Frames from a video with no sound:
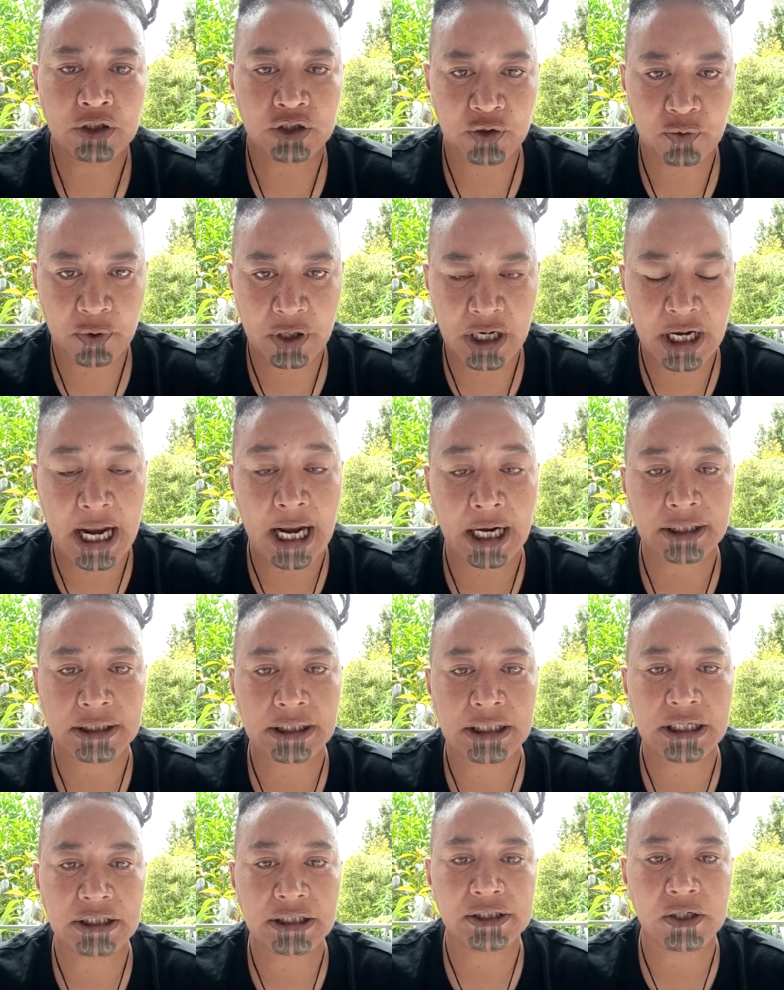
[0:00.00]
to
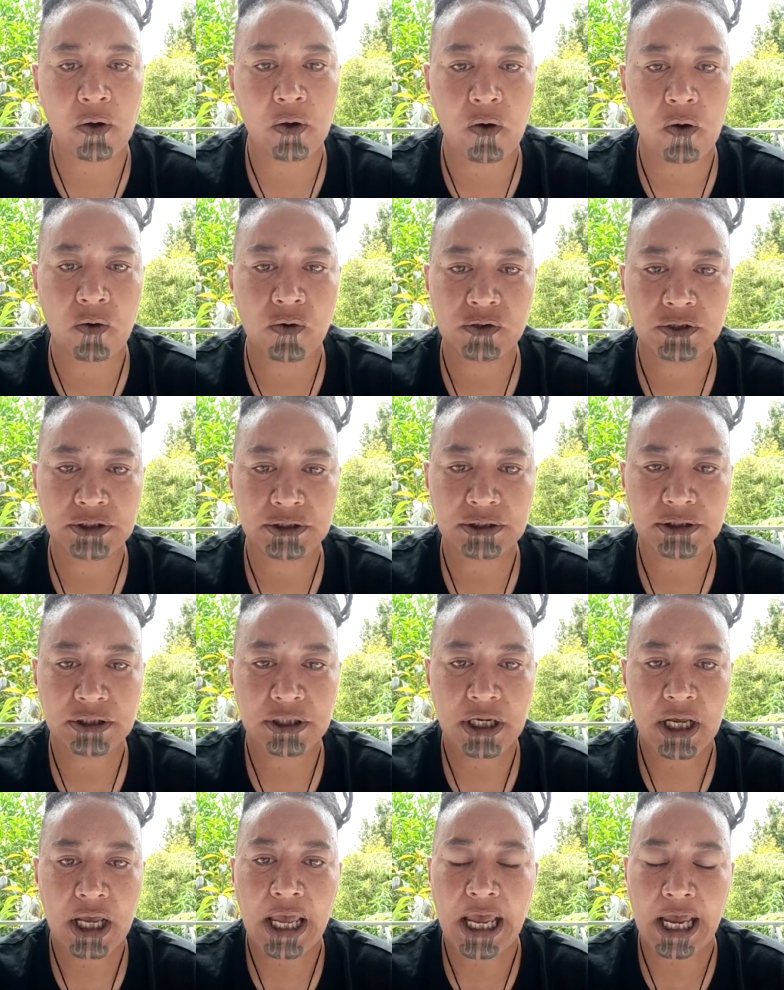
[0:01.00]
enact these laws
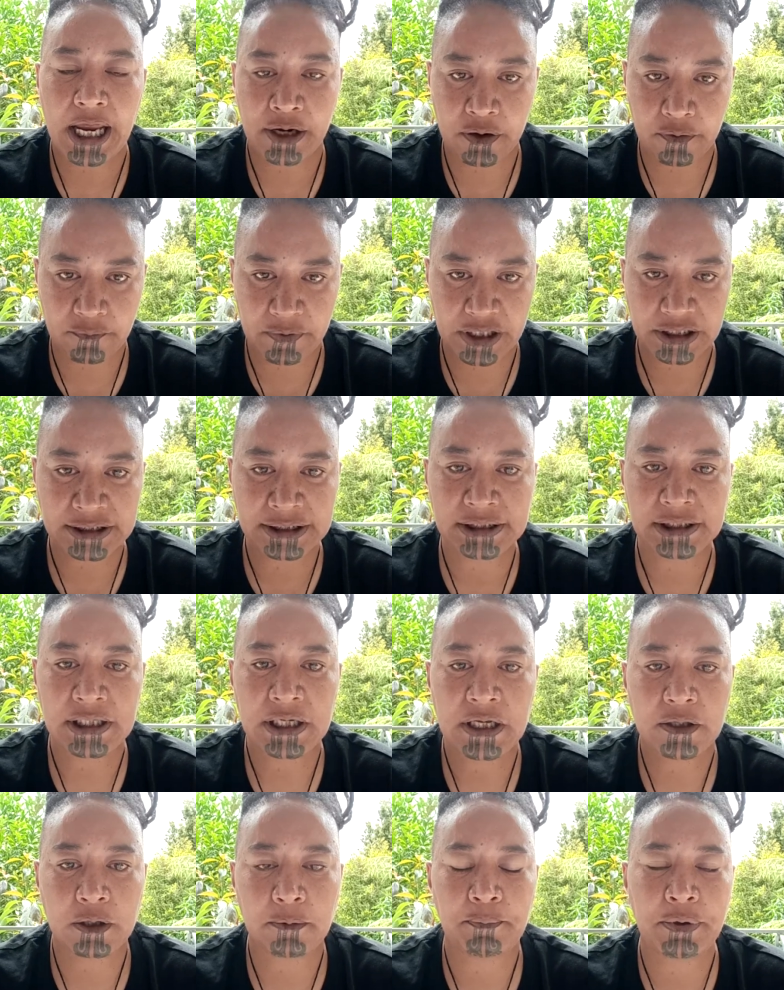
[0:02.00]
and arrest
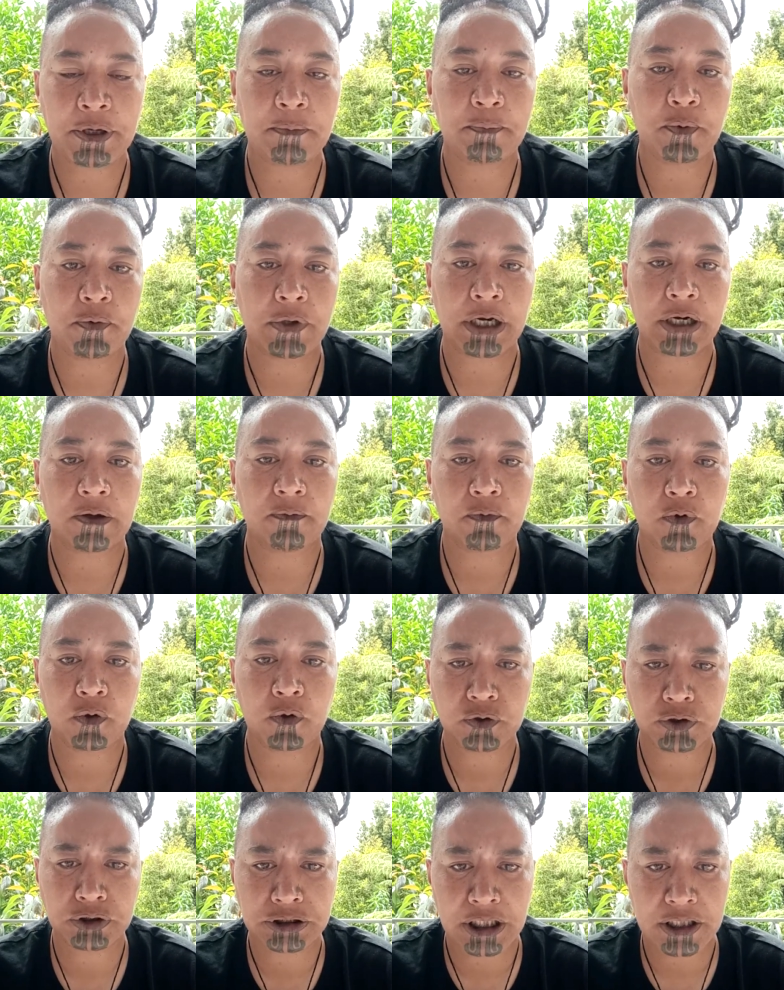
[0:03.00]
the people that have
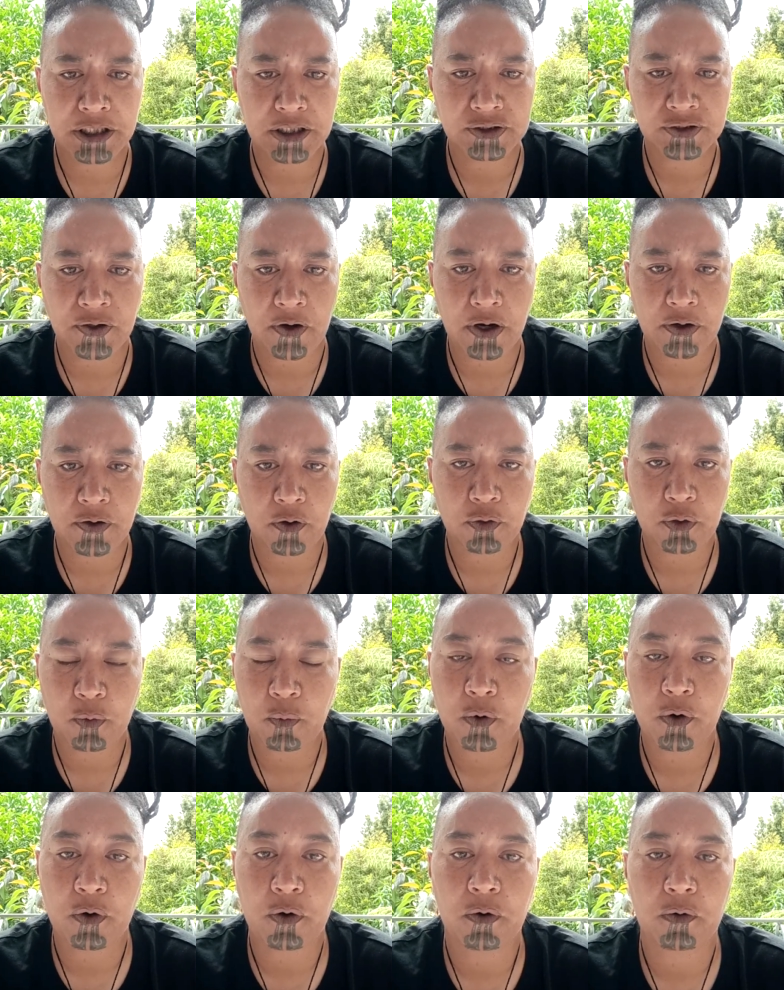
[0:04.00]
caused genocide on
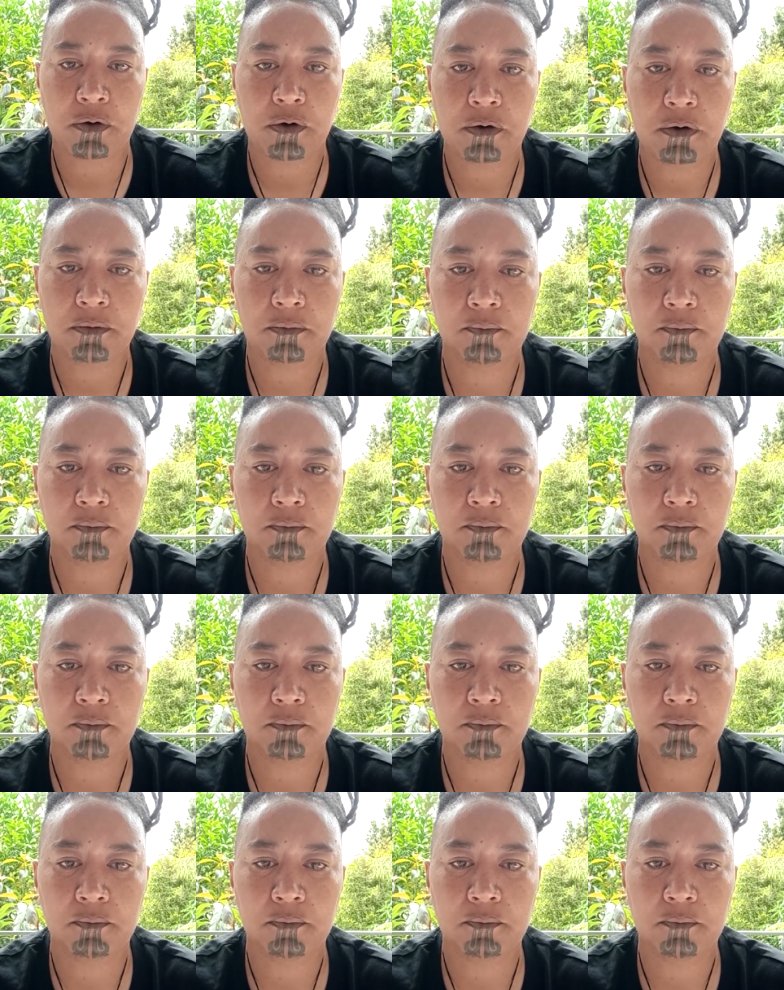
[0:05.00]
the world.